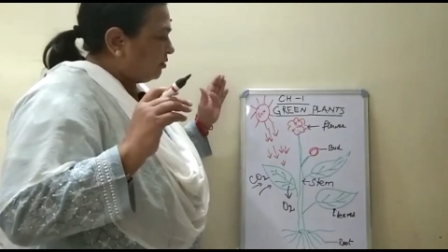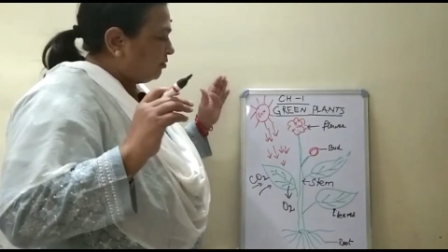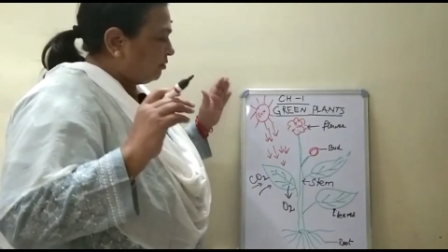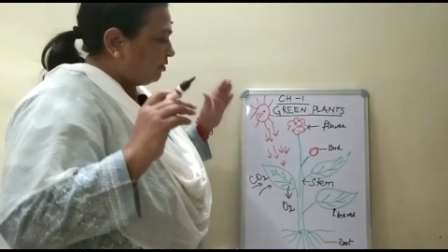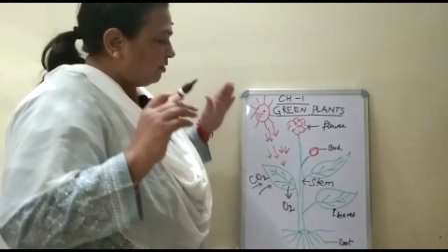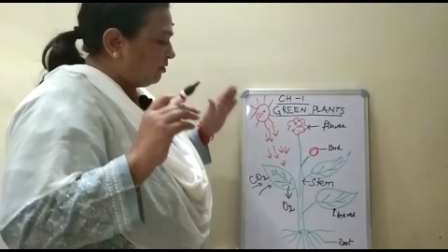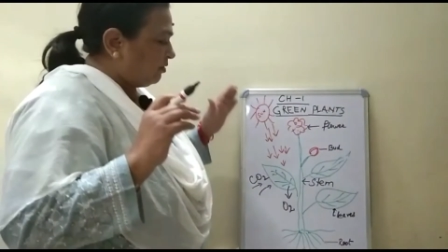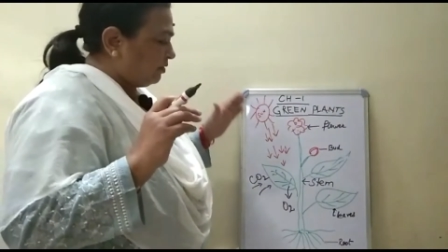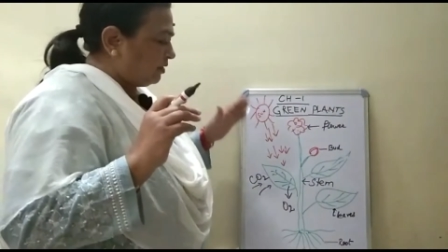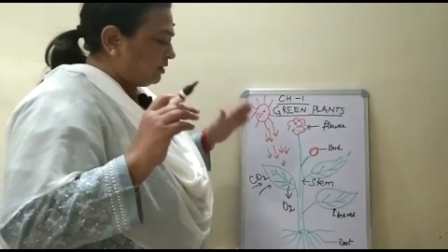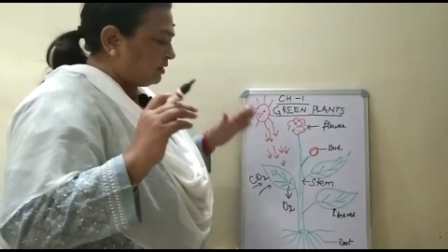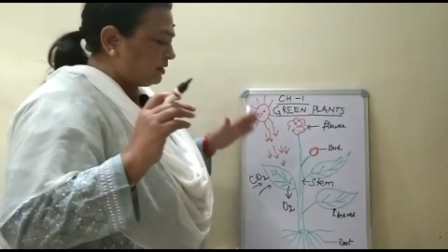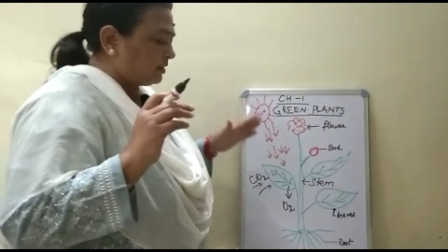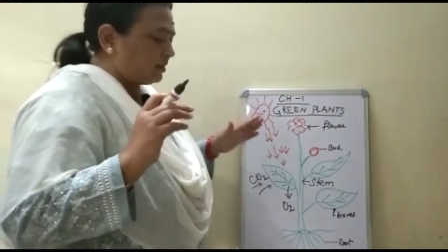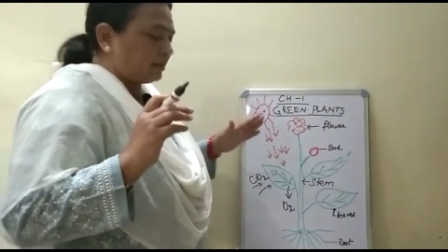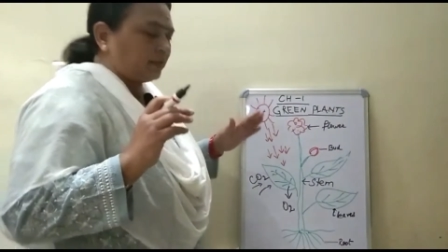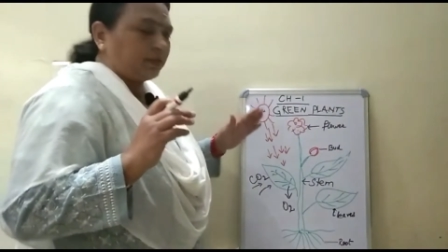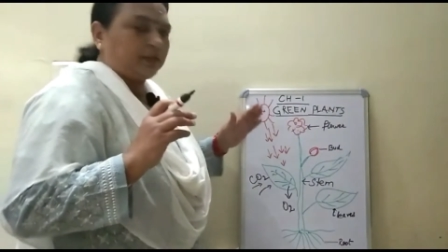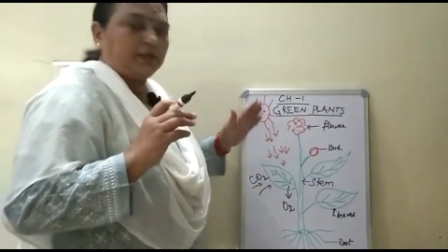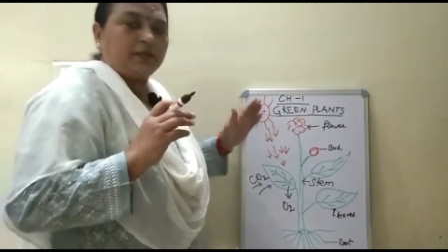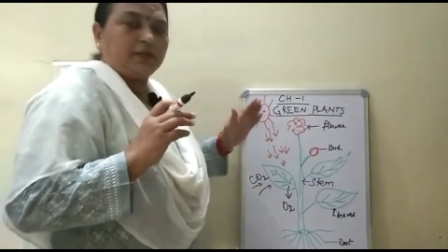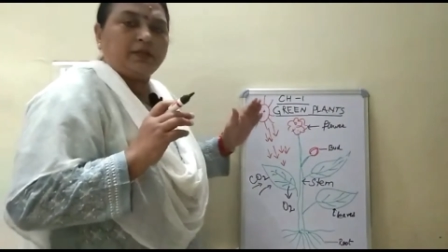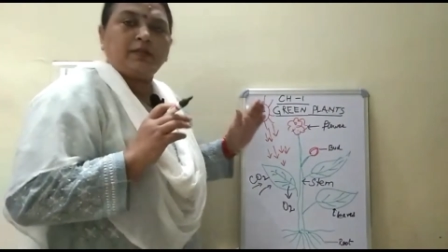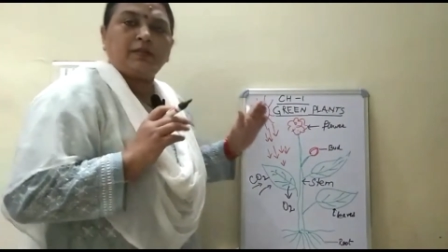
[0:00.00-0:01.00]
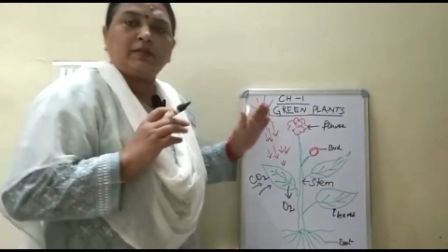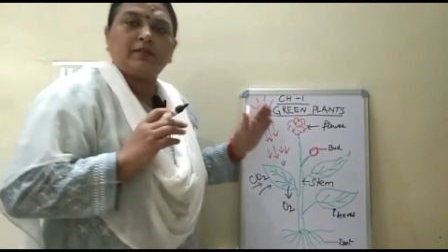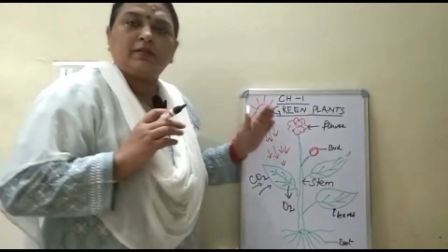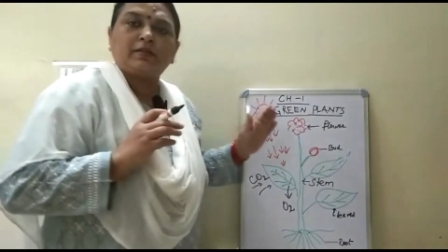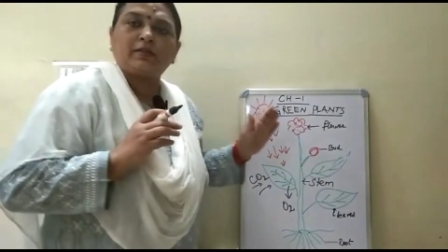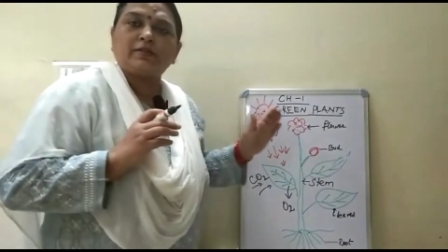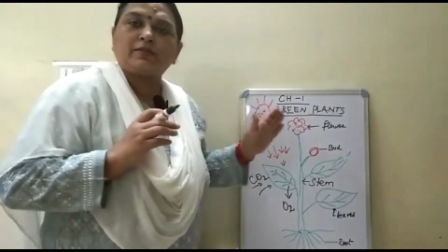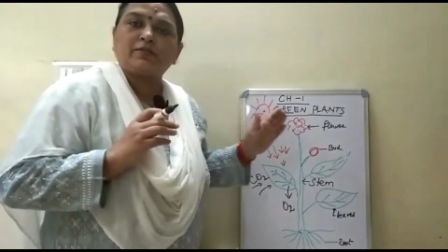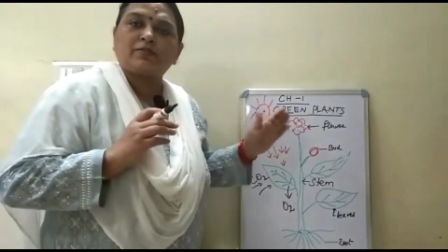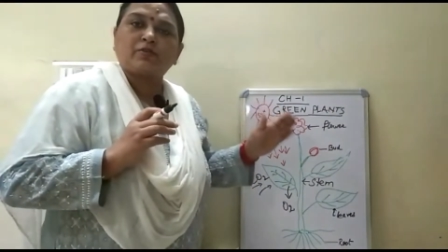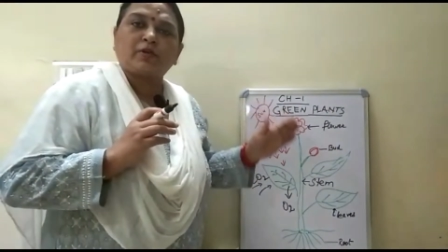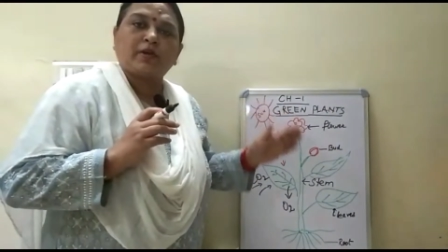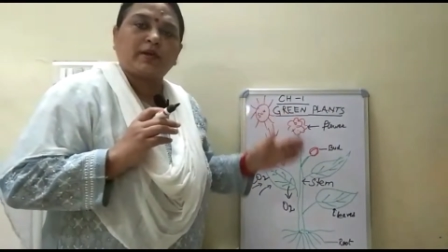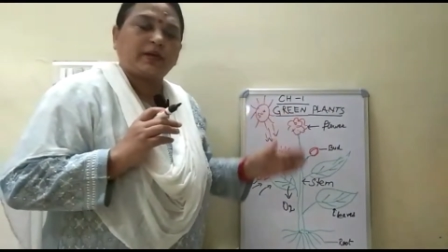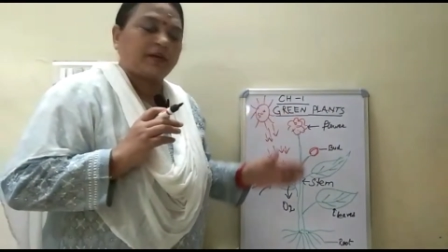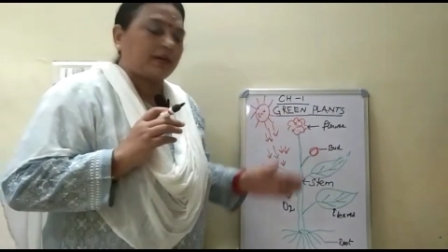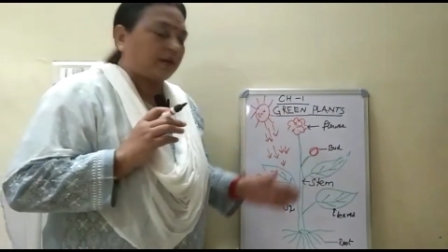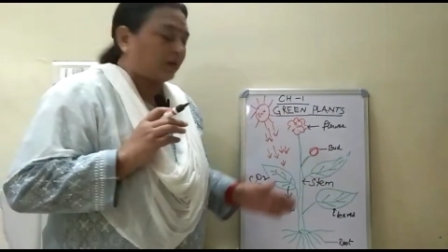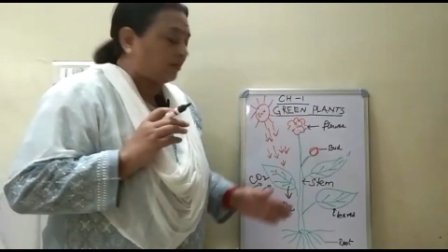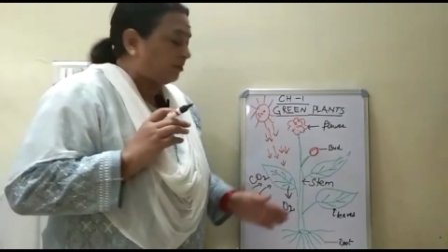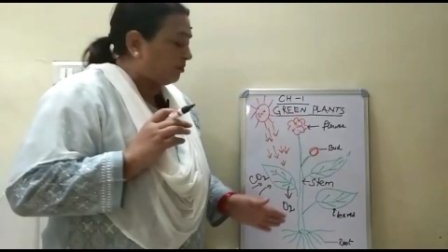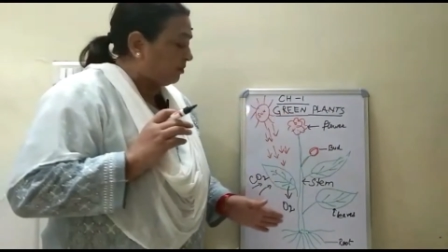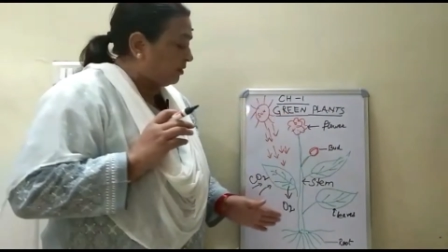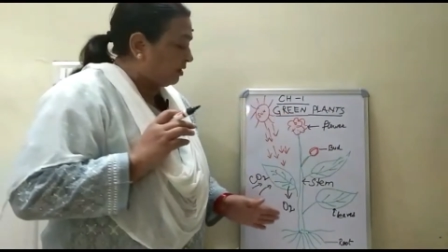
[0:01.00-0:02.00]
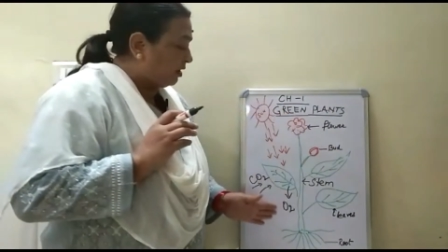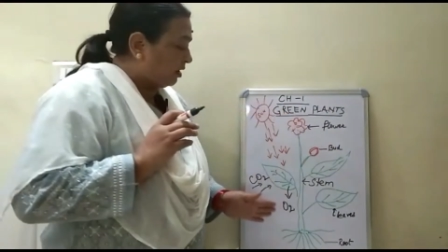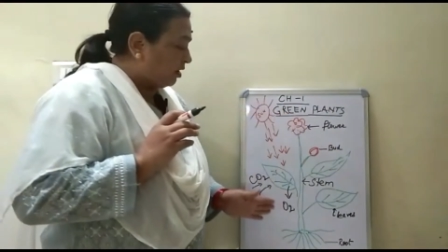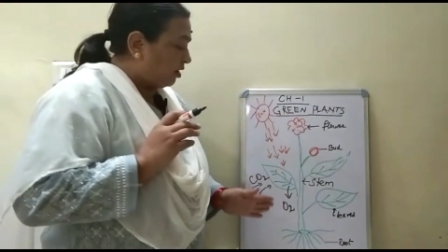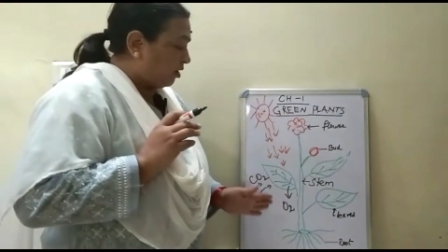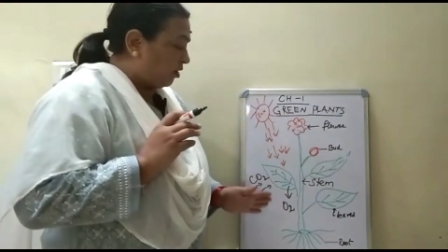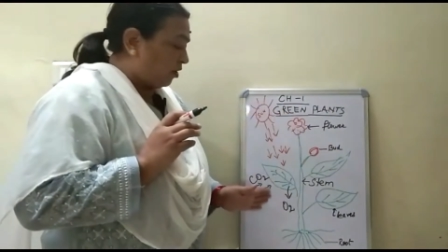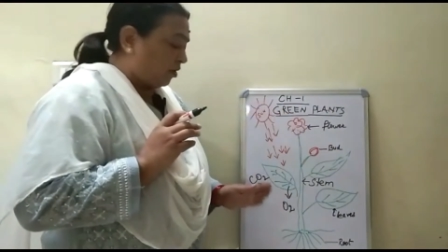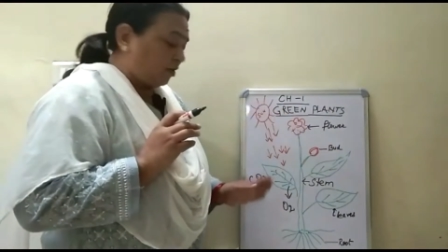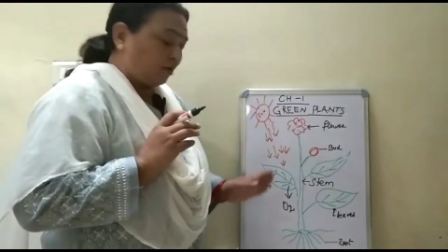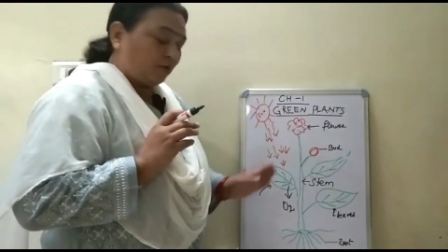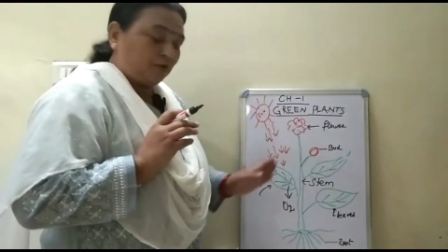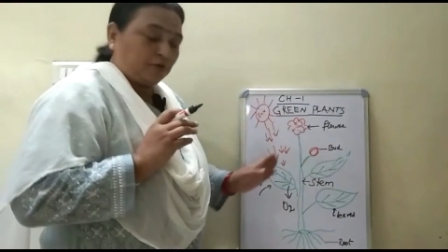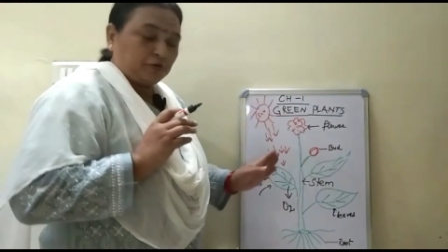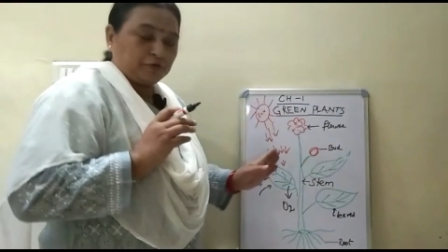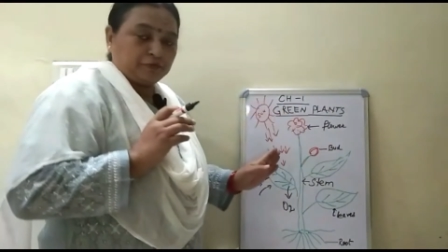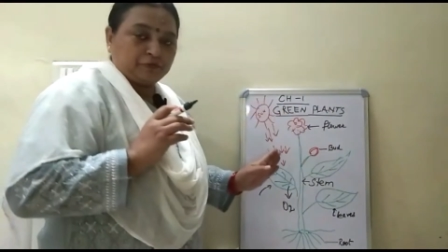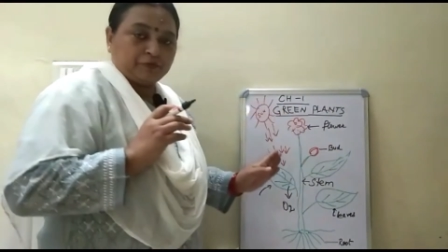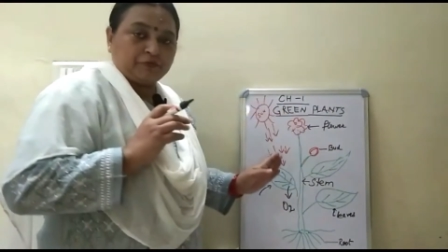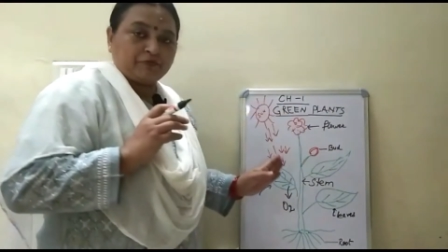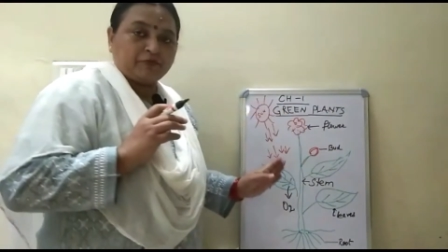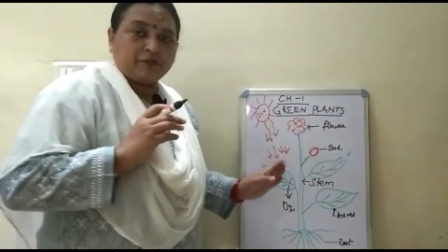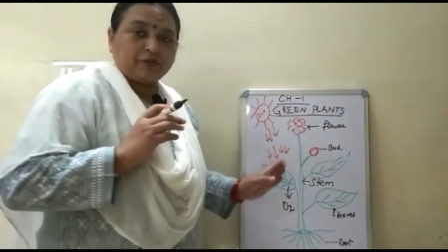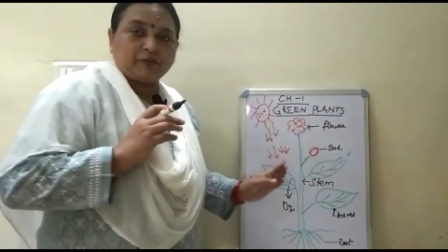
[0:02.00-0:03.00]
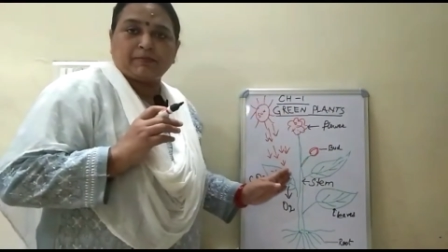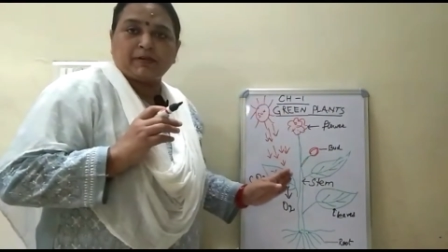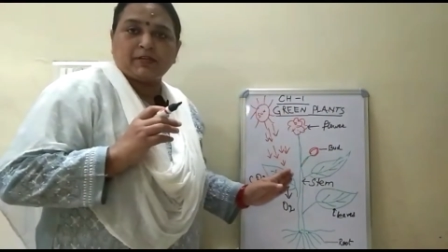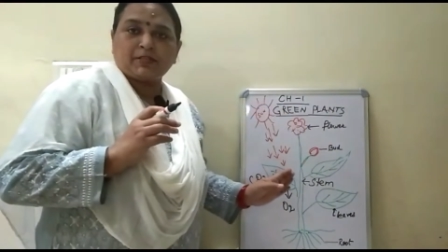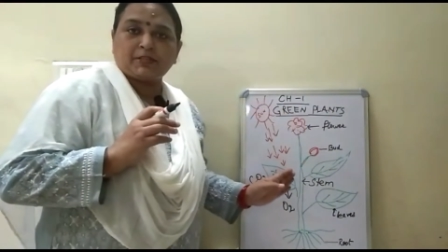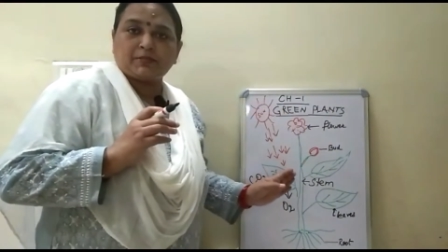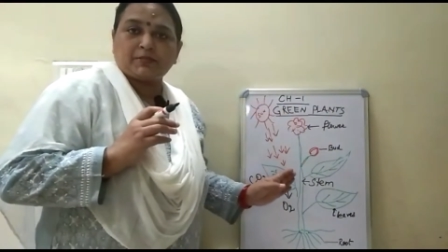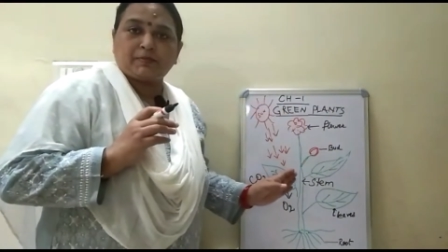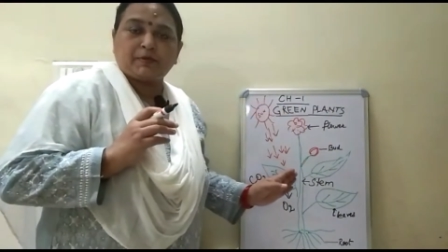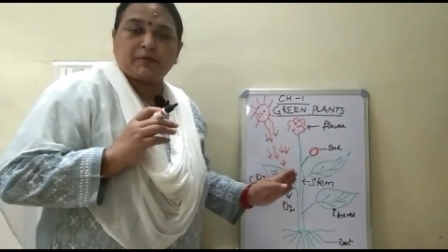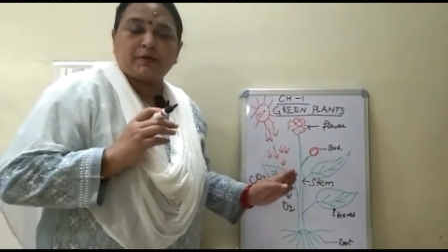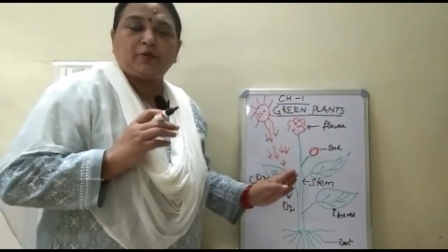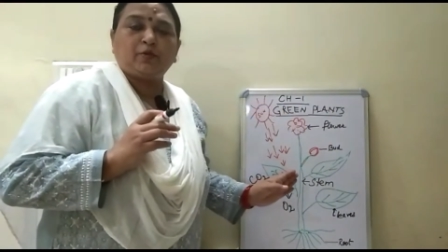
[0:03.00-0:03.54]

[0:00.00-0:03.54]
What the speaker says: we will see this diagram. All of you must be